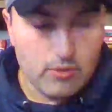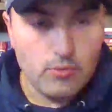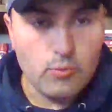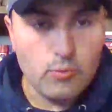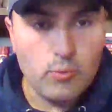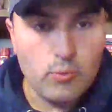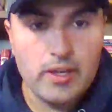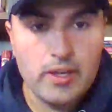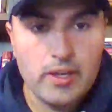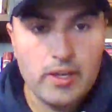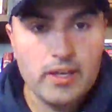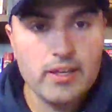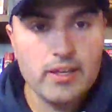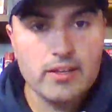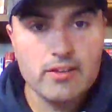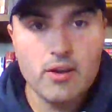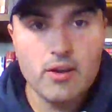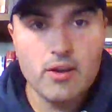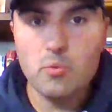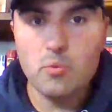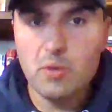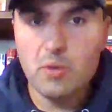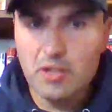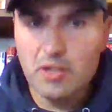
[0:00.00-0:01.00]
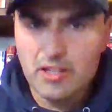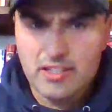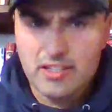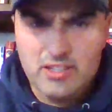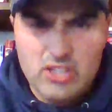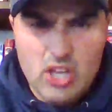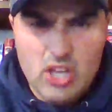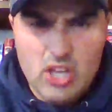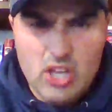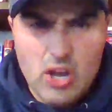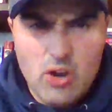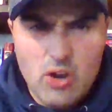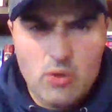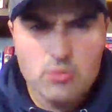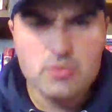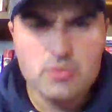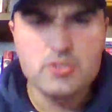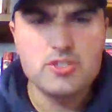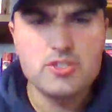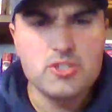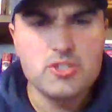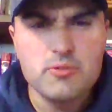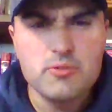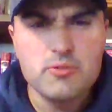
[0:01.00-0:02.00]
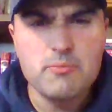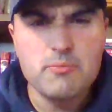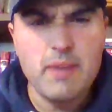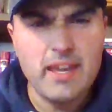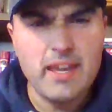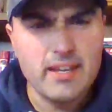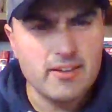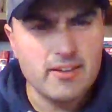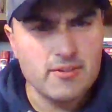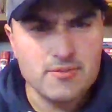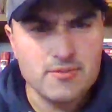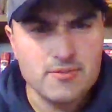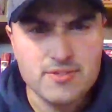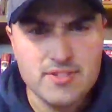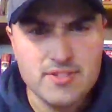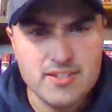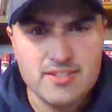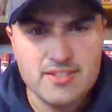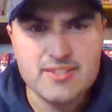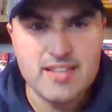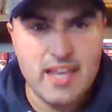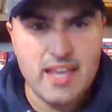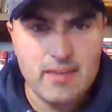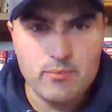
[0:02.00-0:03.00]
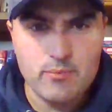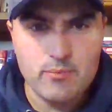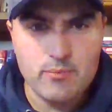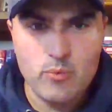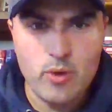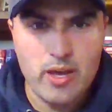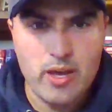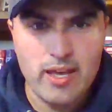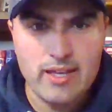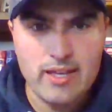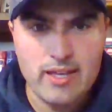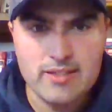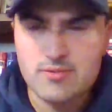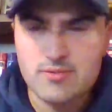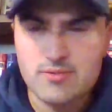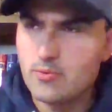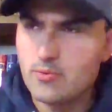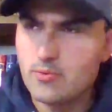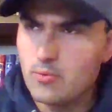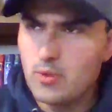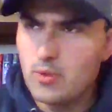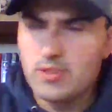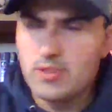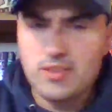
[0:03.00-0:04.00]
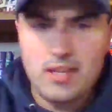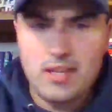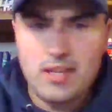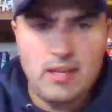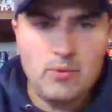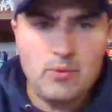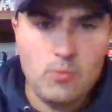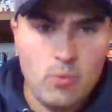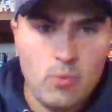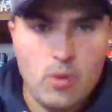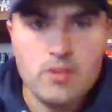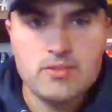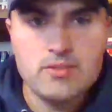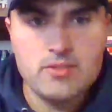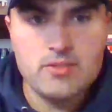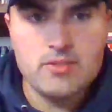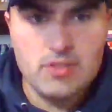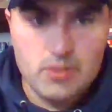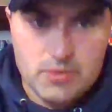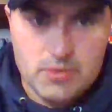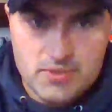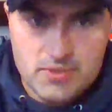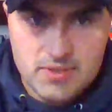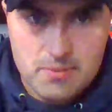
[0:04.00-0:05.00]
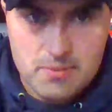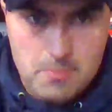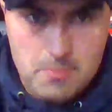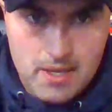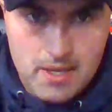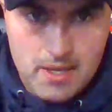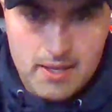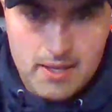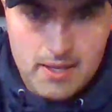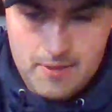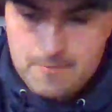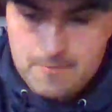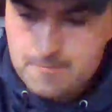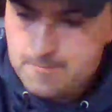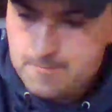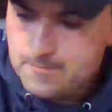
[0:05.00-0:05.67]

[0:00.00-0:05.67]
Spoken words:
we don't really know shoemakers the same way as what they once used to be.